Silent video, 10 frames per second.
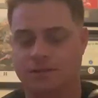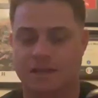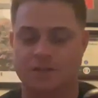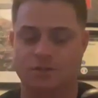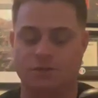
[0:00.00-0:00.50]
is
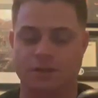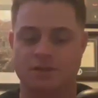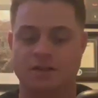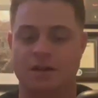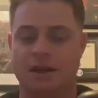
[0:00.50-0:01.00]
actually really
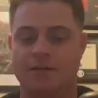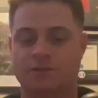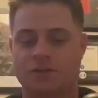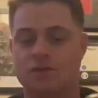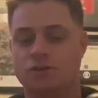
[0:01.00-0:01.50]
sought
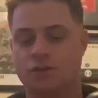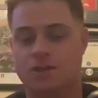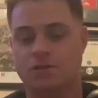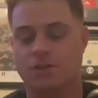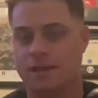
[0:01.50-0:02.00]
after. Usually you
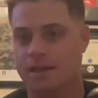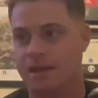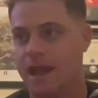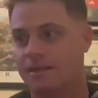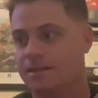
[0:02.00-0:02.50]
can only get
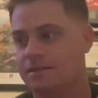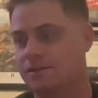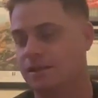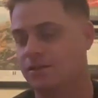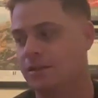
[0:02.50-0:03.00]
it at the
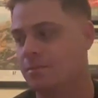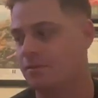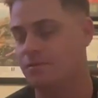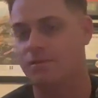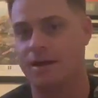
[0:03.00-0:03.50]
distillery, but
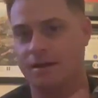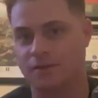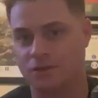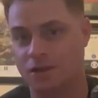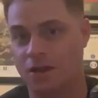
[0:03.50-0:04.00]
if you find it on
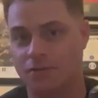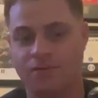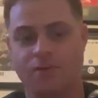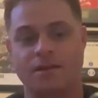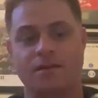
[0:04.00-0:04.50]
the
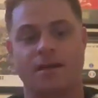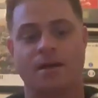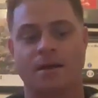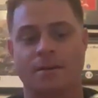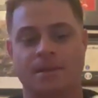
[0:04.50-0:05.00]
shelf,
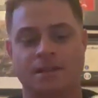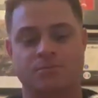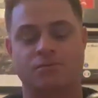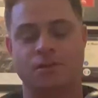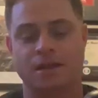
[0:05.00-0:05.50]
um, it's
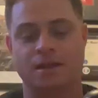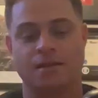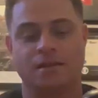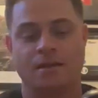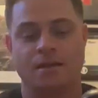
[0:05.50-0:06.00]

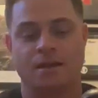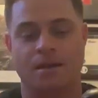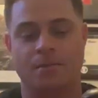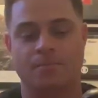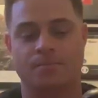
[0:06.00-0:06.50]
pretty,
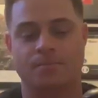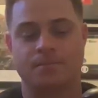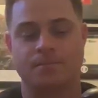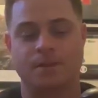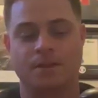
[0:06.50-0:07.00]
um,
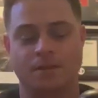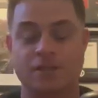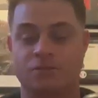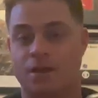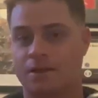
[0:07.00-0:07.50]
you know, at
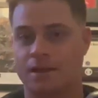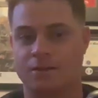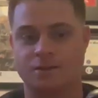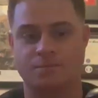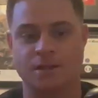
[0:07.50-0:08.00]
least around
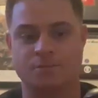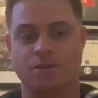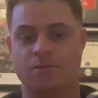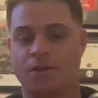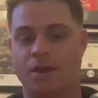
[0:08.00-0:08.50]
here, it's, it's
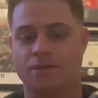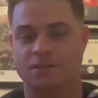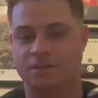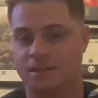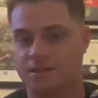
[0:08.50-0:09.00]
pretty rare
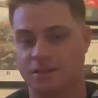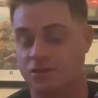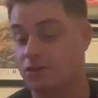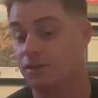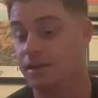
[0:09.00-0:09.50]
just to see this
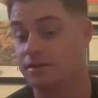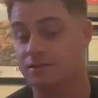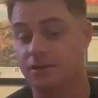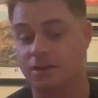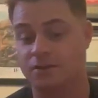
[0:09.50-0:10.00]
like chilling on,
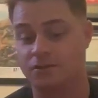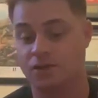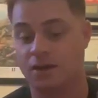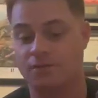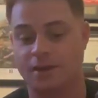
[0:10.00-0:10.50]
a, on the
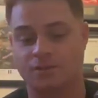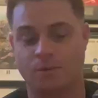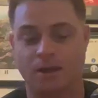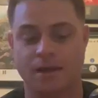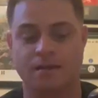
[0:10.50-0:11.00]
shelf. That's
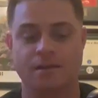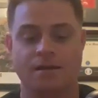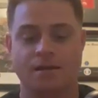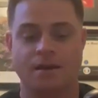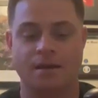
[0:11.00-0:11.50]
why,
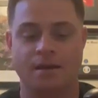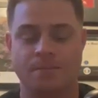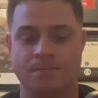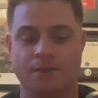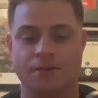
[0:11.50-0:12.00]

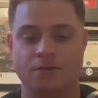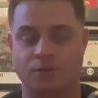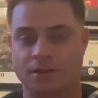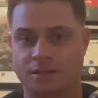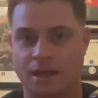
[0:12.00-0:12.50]
um, you know, I was
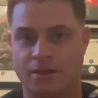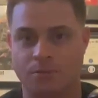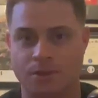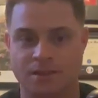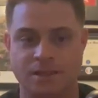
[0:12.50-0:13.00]
really excited
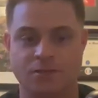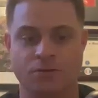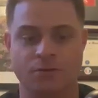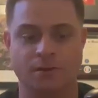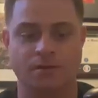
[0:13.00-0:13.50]
when D.
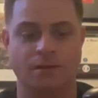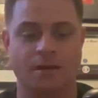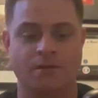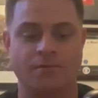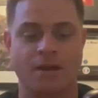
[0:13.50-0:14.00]
Gruen
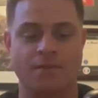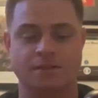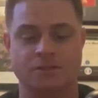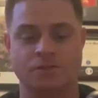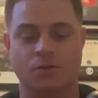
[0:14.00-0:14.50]
uh, found
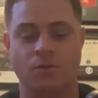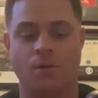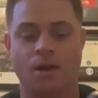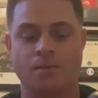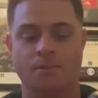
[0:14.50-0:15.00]
this at Total
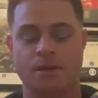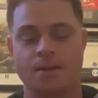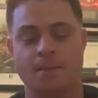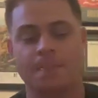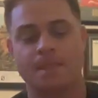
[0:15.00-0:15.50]
Wine. But
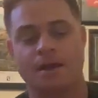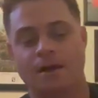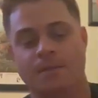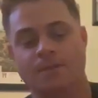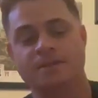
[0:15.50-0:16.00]

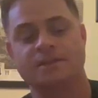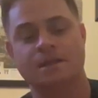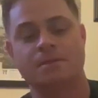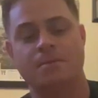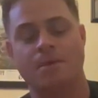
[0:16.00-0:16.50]
um, this is
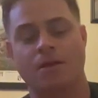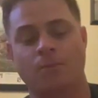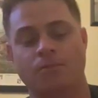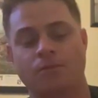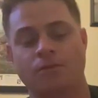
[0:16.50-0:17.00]
going to be a
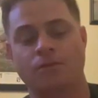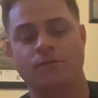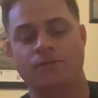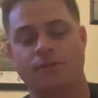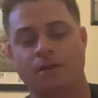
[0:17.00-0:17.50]
barrel
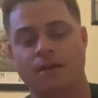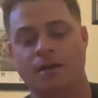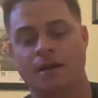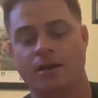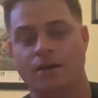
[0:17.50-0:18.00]
proof,
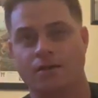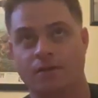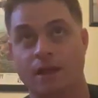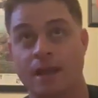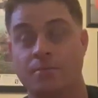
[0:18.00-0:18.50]
uh,
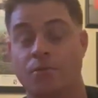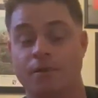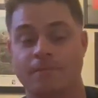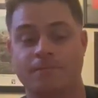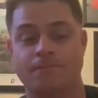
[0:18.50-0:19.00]

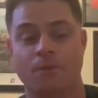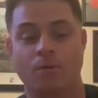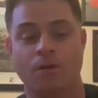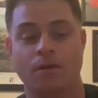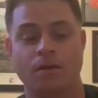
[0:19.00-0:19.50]

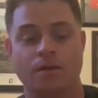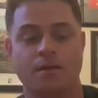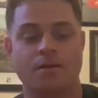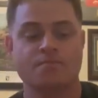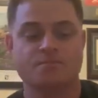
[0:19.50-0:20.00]
108.4.
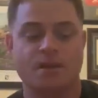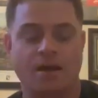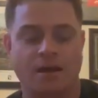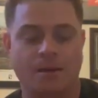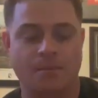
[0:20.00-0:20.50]

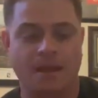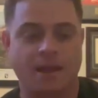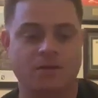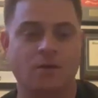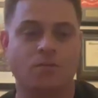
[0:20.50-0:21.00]
Um,
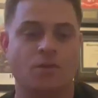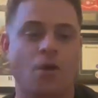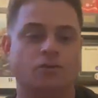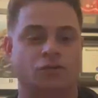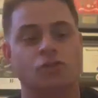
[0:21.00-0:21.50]
again, don't
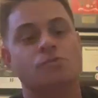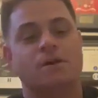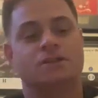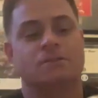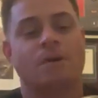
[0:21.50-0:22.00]
know too
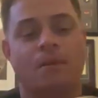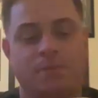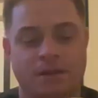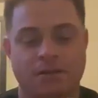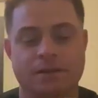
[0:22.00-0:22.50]
much about
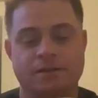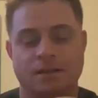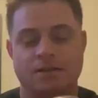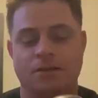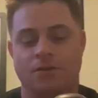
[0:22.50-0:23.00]
Peerless.
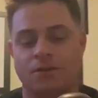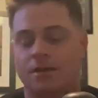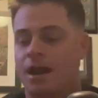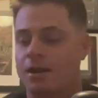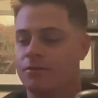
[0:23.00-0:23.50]
I know they're
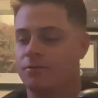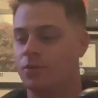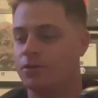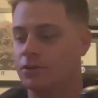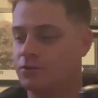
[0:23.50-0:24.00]
kind of
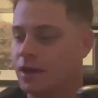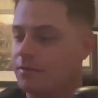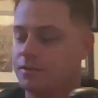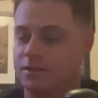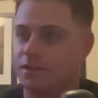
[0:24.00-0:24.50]
one of those
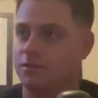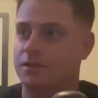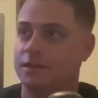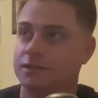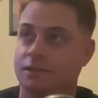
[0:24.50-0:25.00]
craft
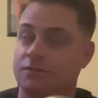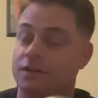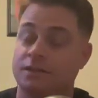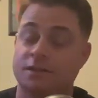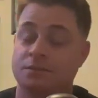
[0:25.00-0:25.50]
distilleries. They're
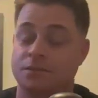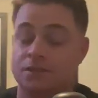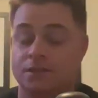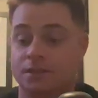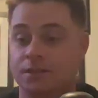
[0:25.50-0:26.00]
very
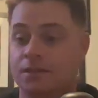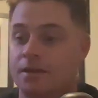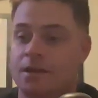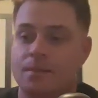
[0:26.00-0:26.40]
similar to